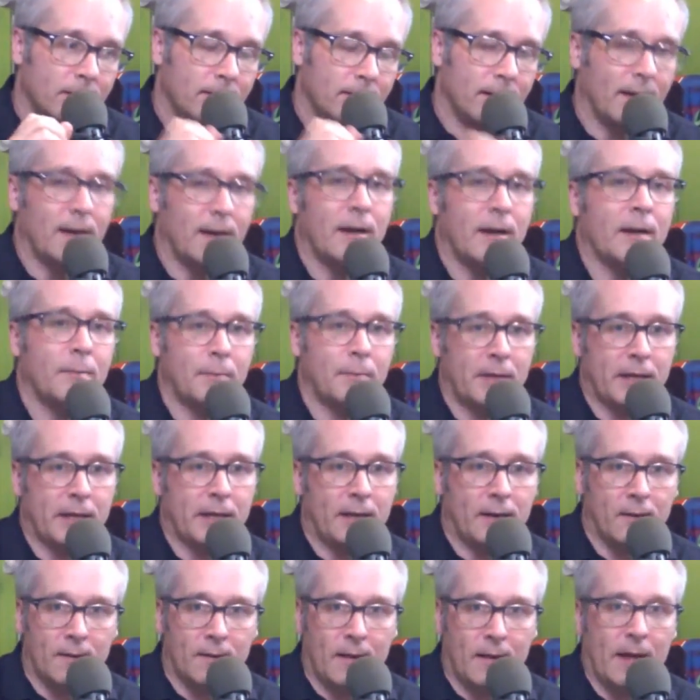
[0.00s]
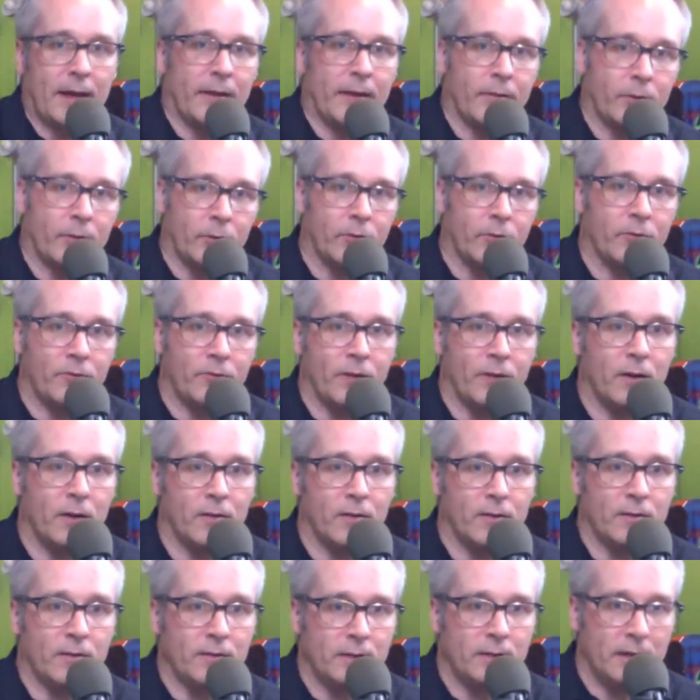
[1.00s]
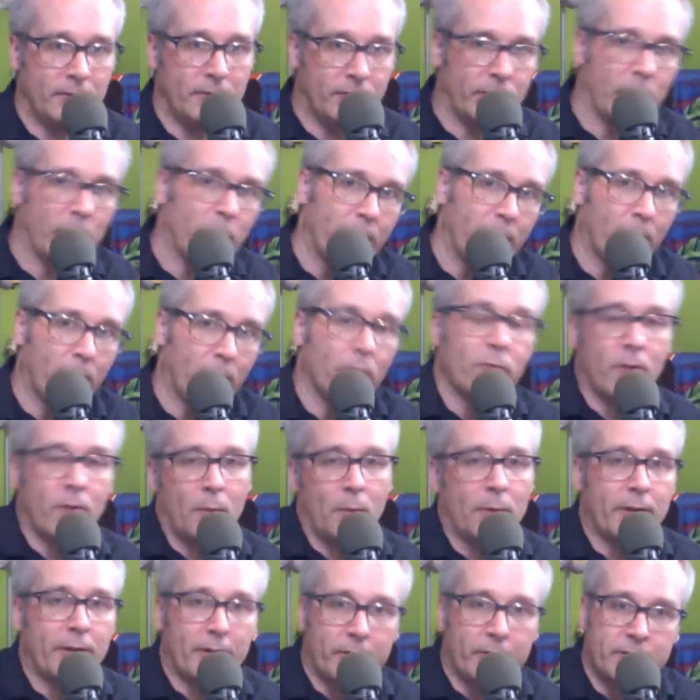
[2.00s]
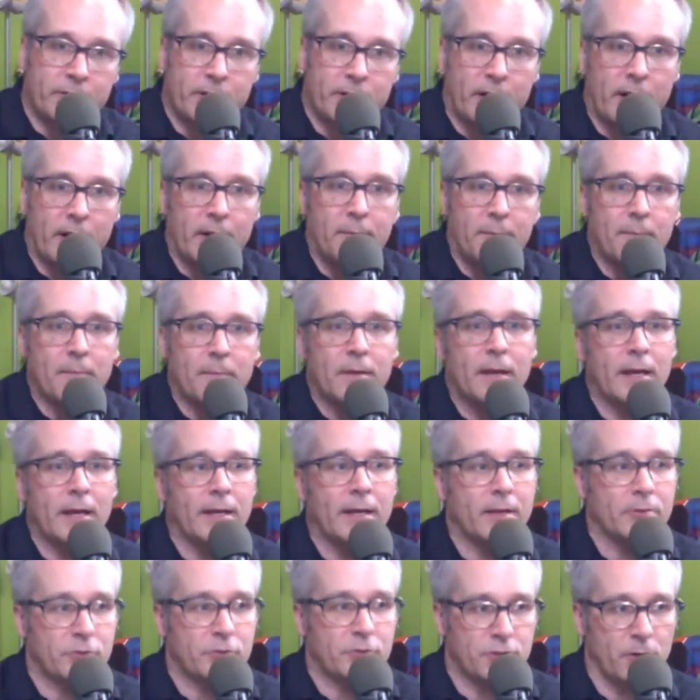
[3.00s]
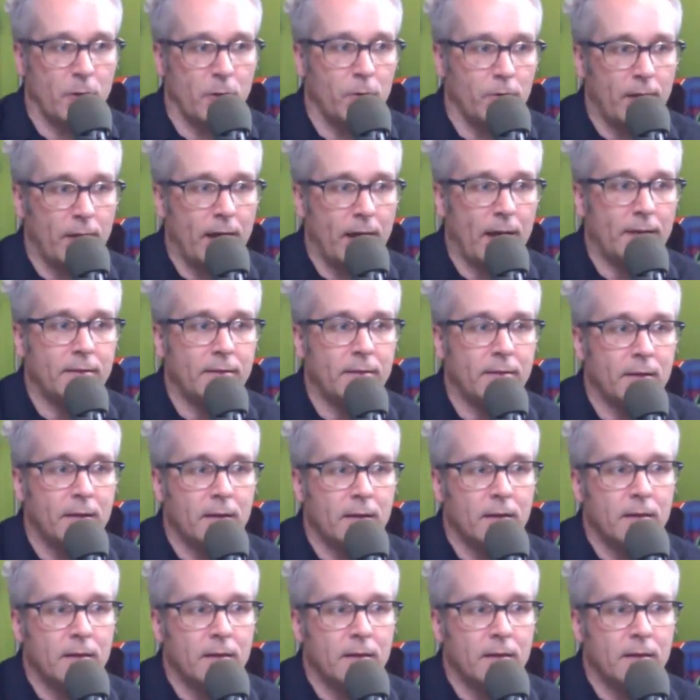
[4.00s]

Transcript: timely a lot of those felt, even though they were from another time, and it showed that